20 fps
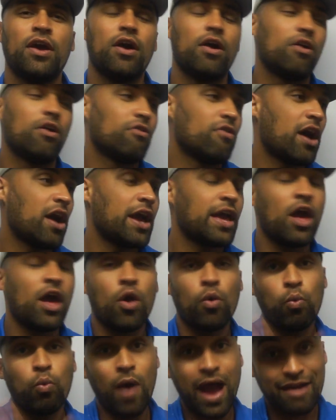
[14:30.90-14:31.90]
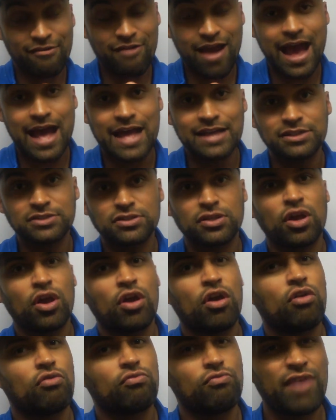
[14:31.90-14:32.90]
All right. Whereas
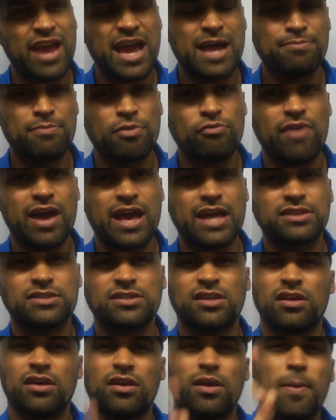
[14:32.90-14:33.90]
Riyad Mahrez,